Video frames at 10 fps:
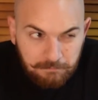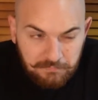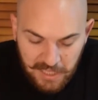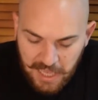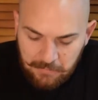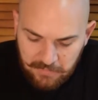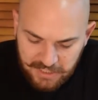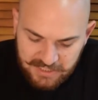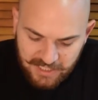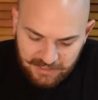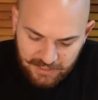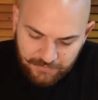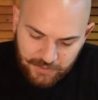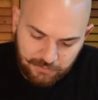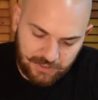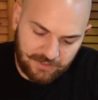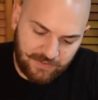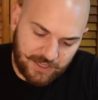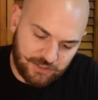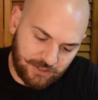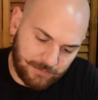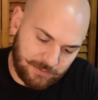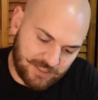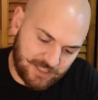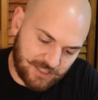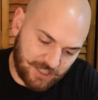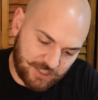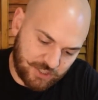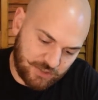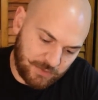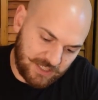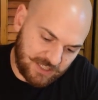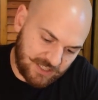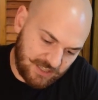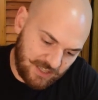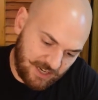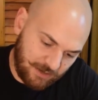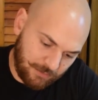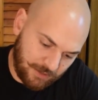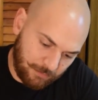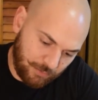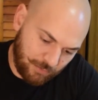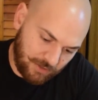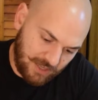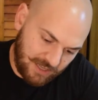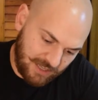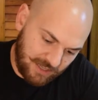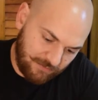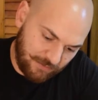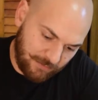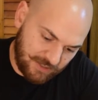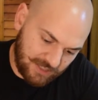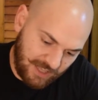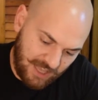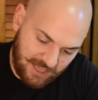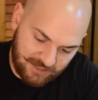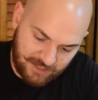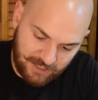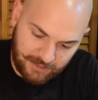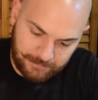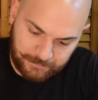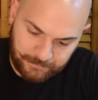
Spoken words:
Yeah, I'd say leafy green vegetal, maybe just a touch of sweetness in there. We're going to pour that in from the decanter.